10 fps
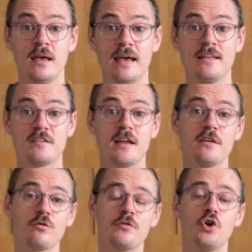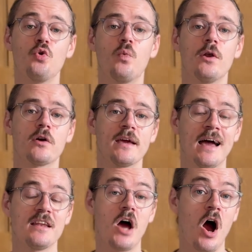In today's review, we're looking at
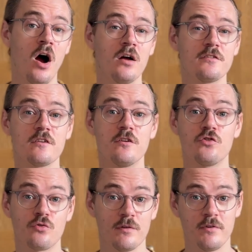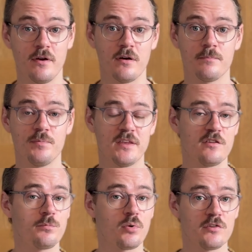art trivia. This is
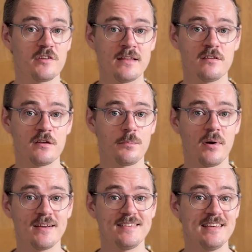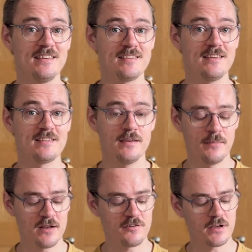presented by TCC
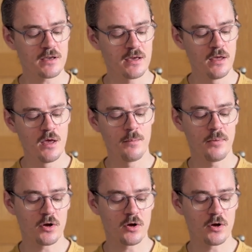Magic, but